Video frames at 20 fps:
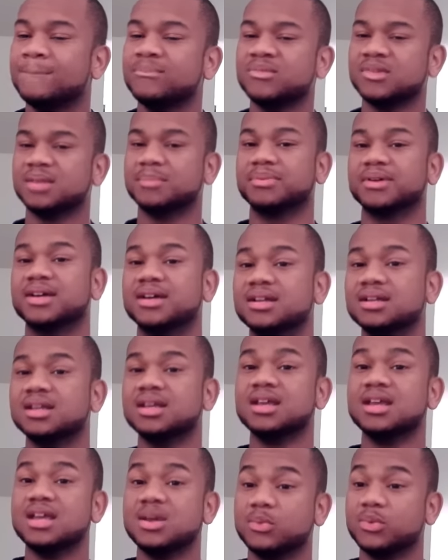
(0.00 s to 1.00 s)
But
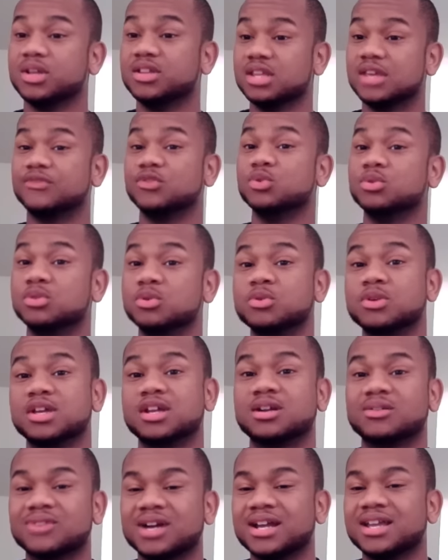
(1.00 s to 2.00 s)
if you do get it
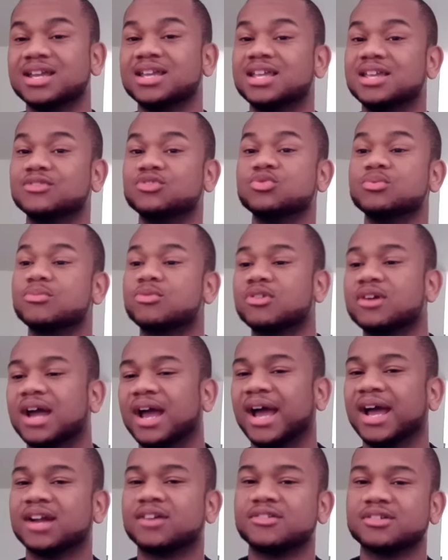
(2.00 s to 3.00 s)
right, it gives you more
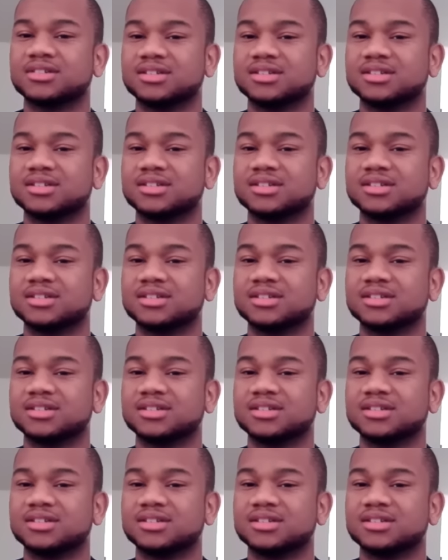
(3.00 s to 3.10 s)
accuracy.